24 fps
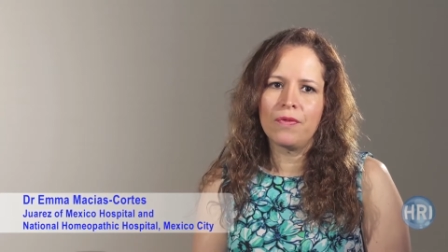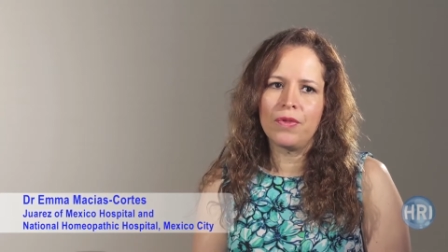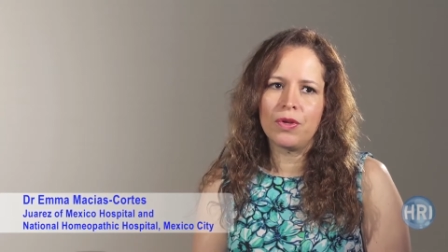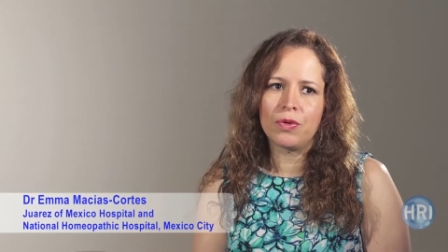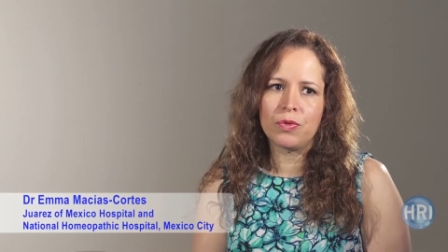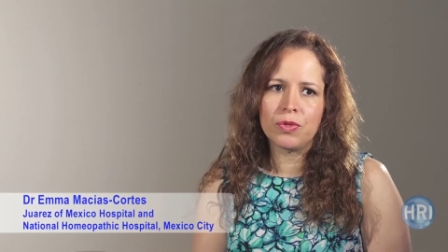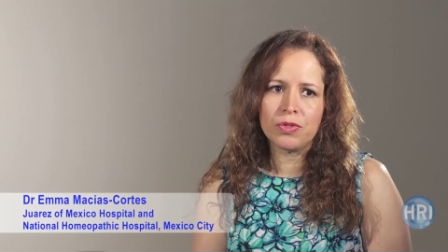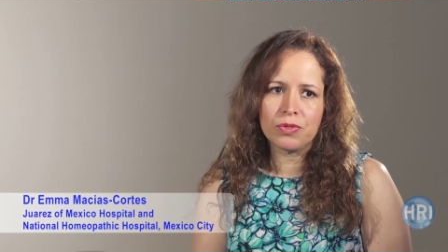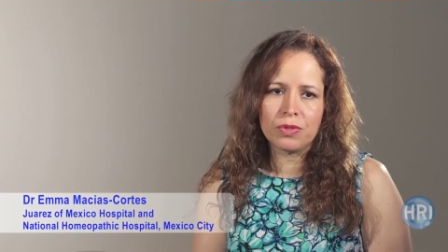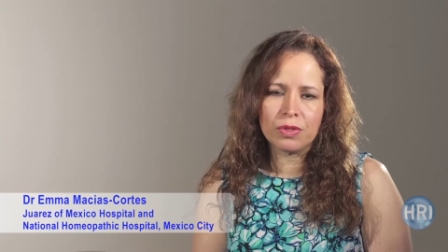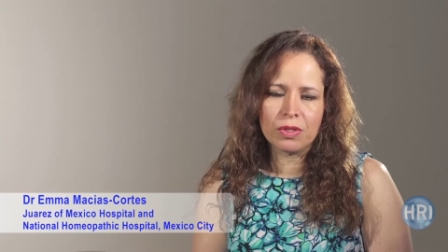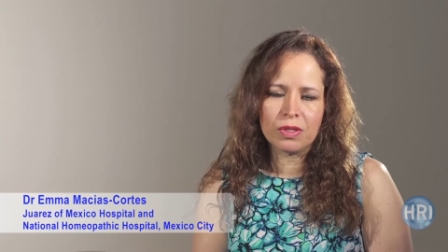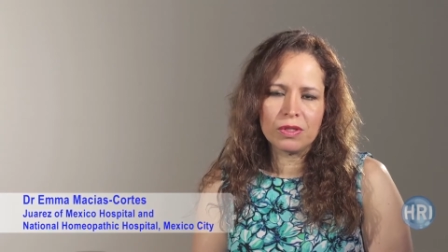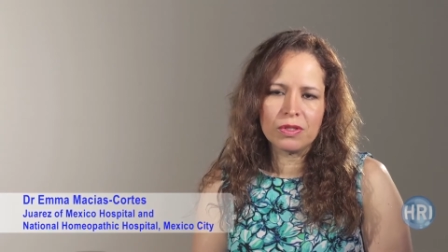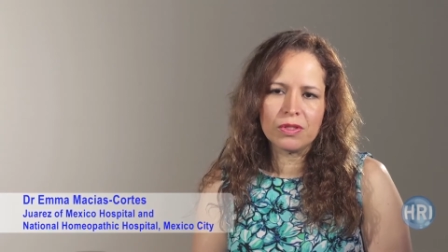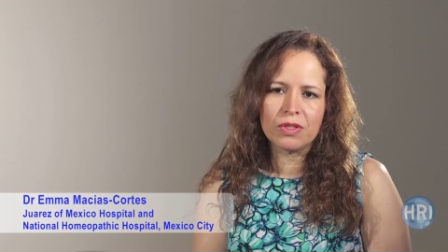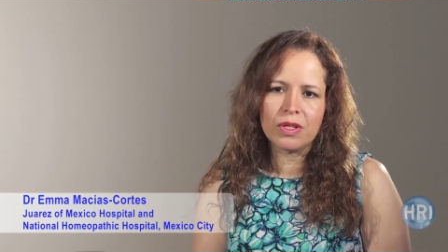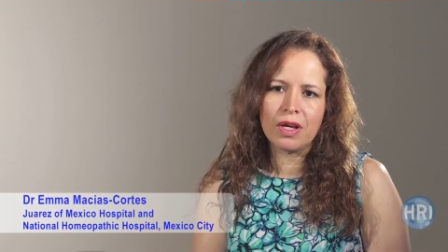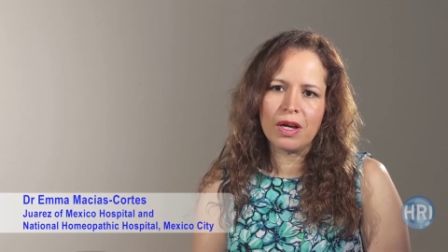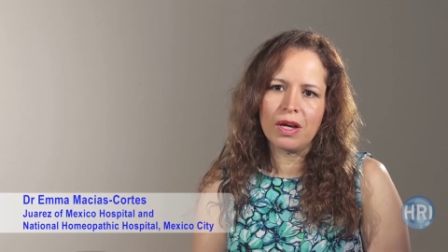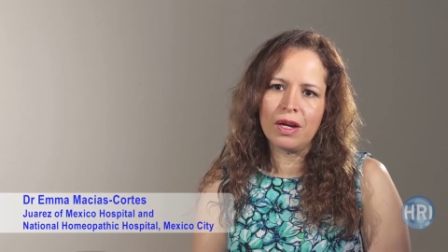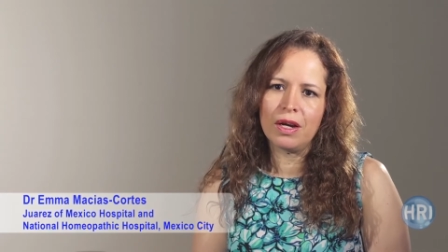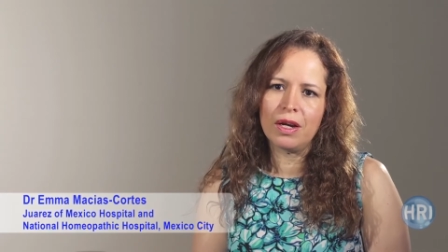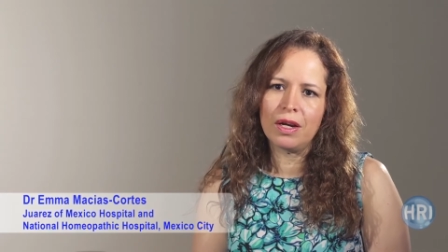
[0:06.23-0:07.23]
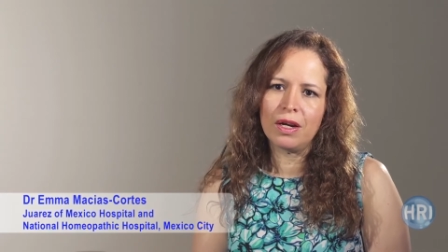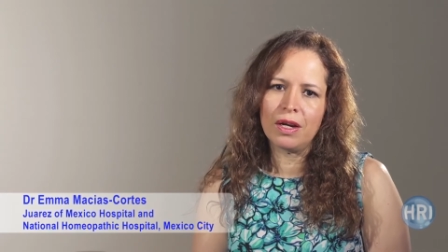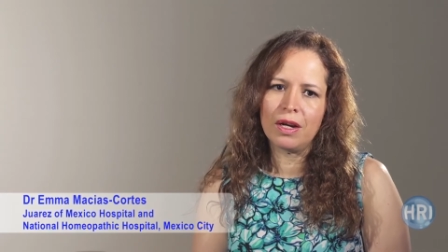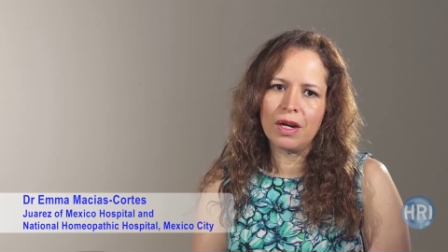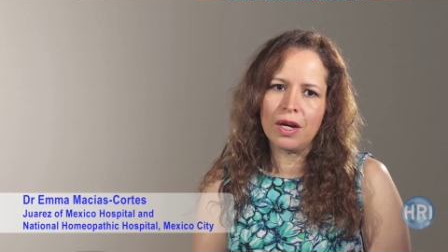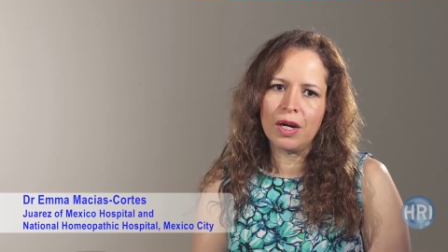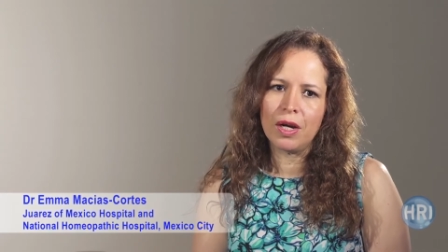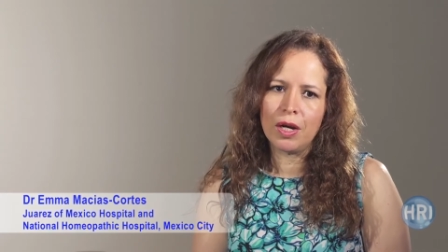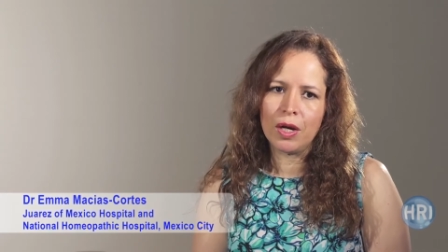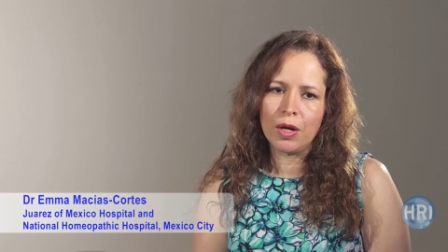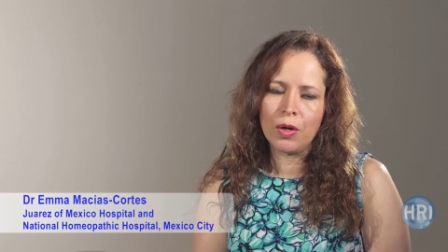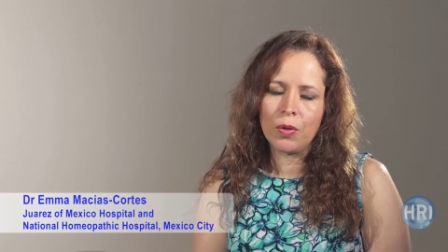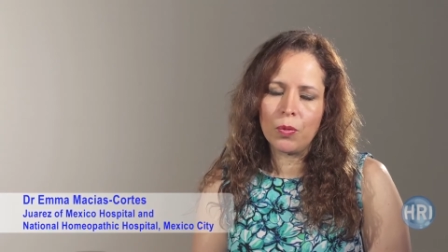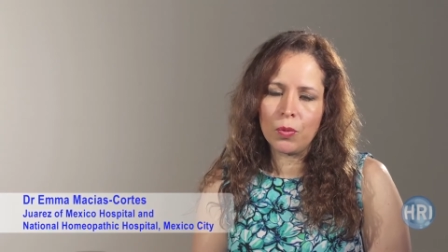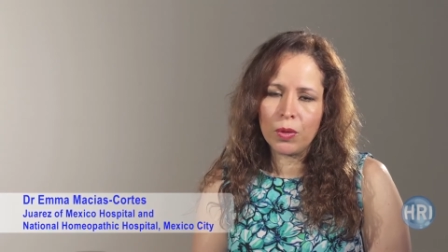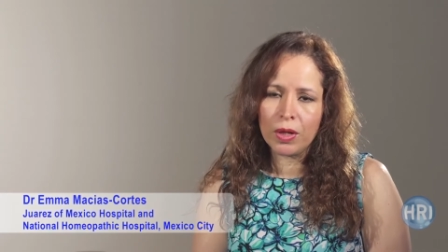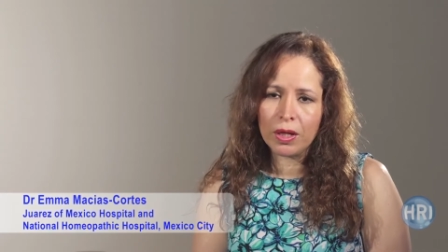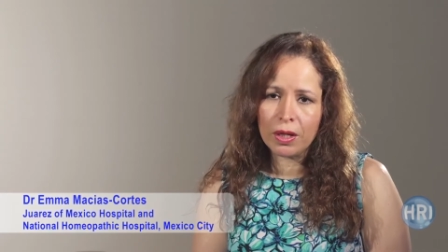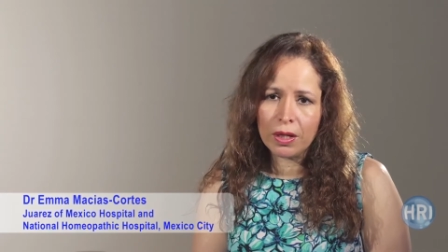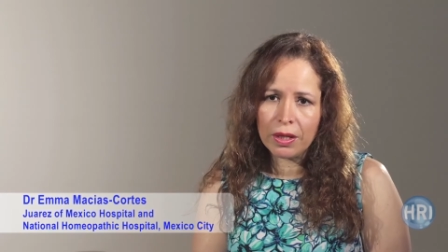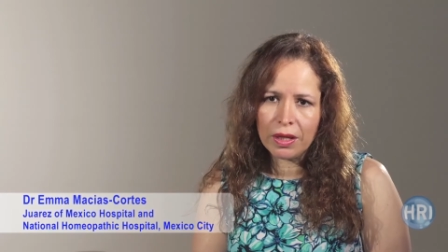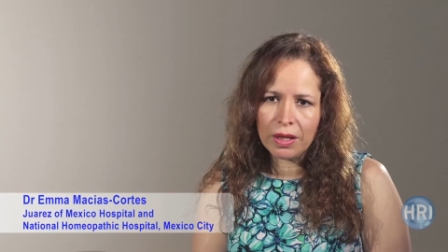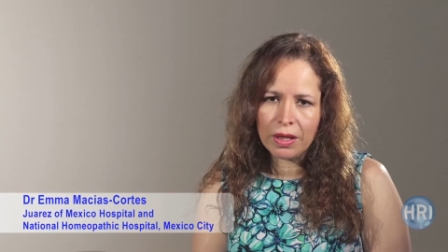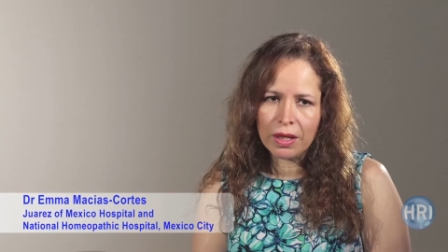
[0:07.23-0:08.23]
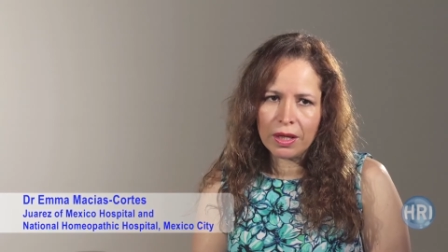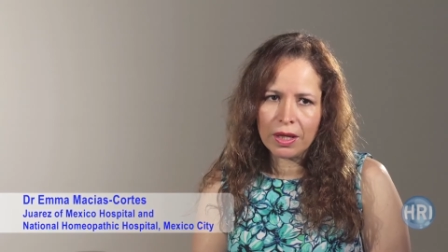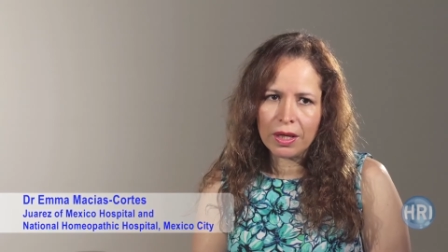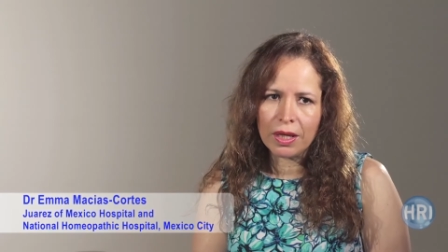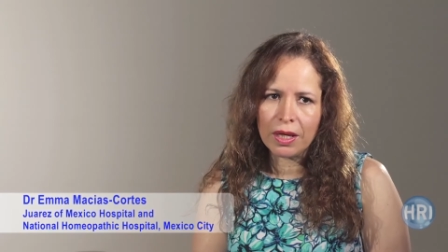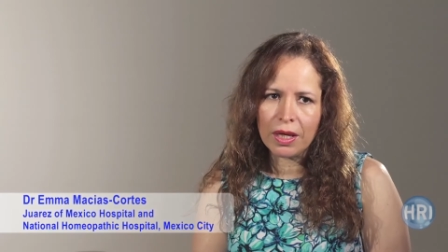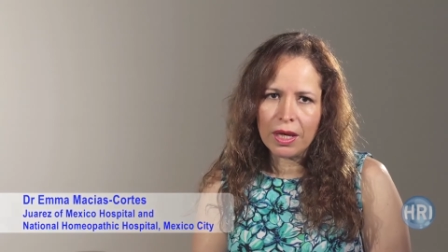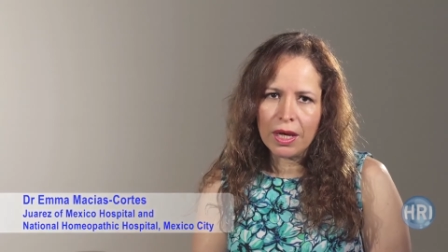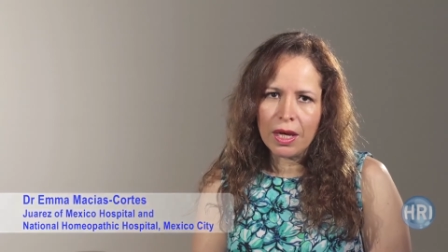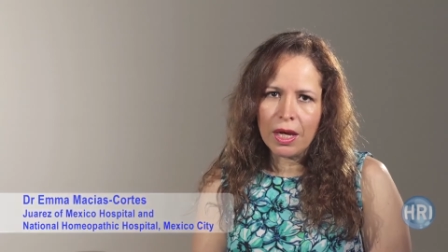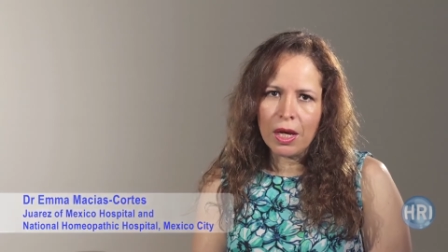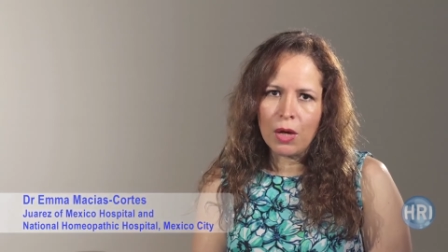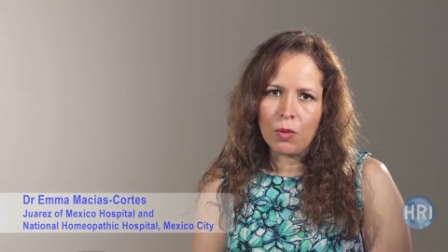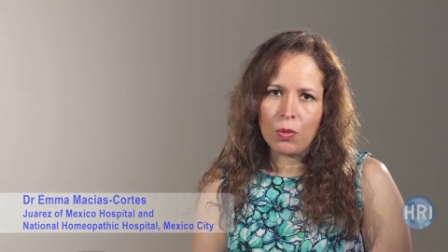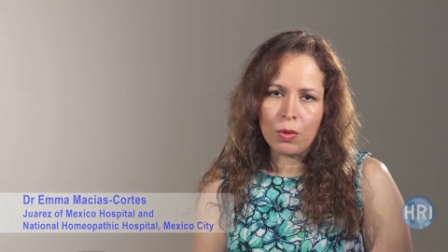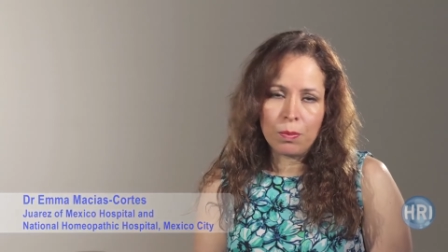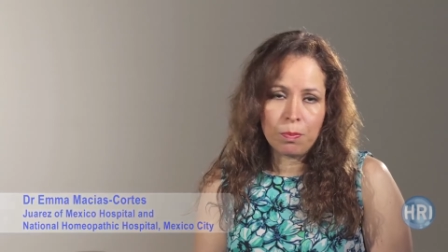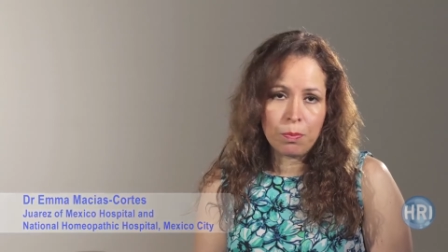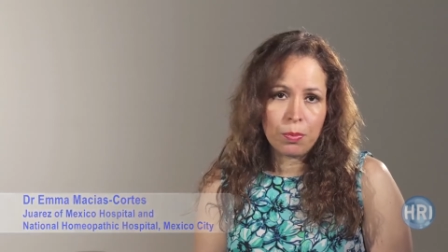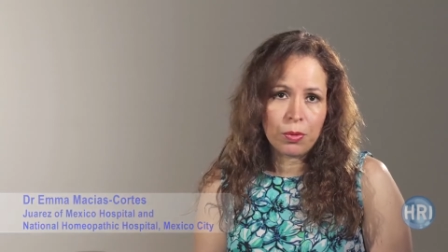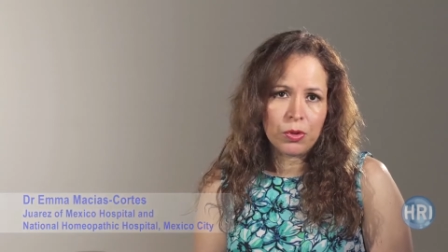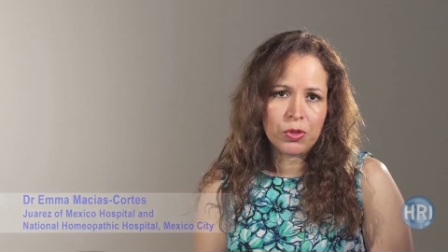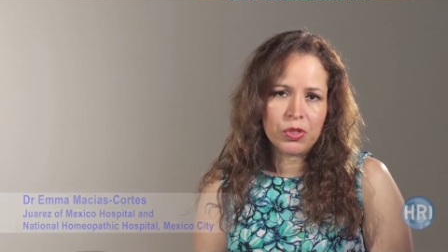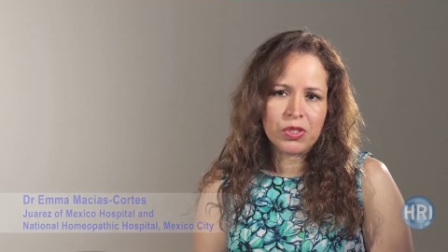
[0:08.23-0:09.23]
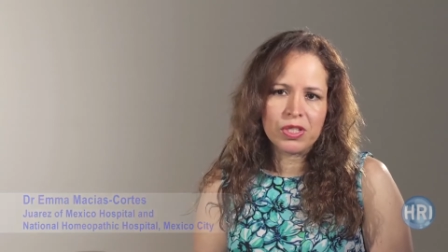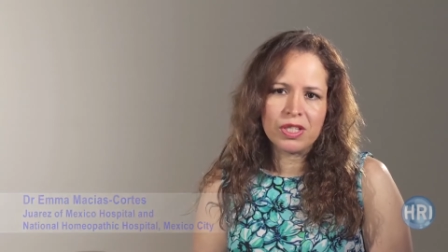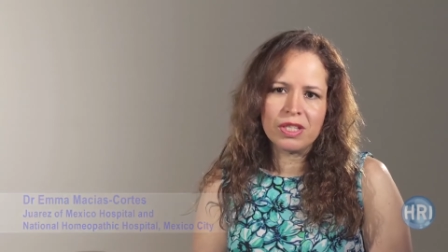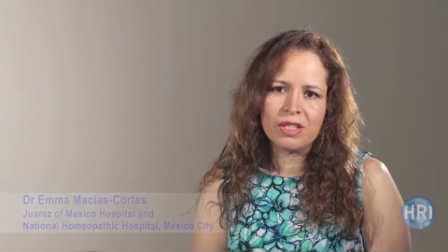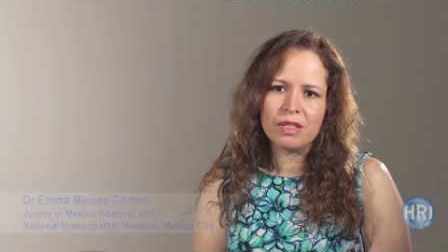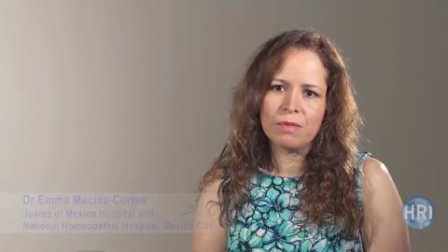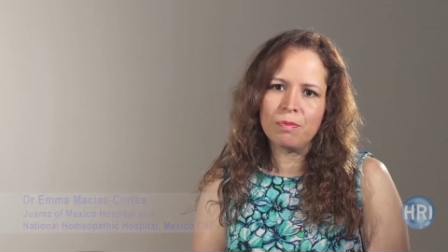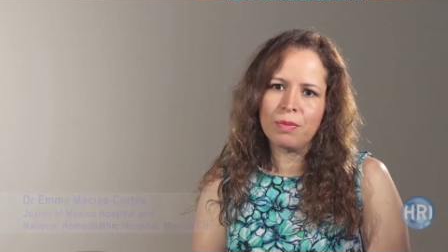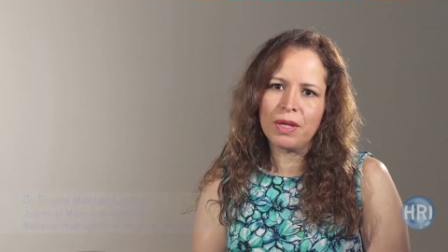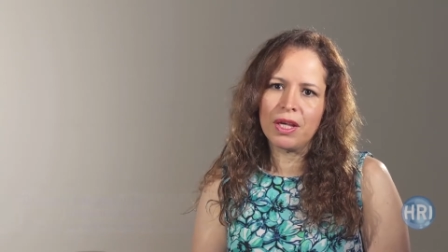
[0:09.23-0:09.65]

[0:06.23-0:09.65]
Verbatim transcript: the results are uh, really important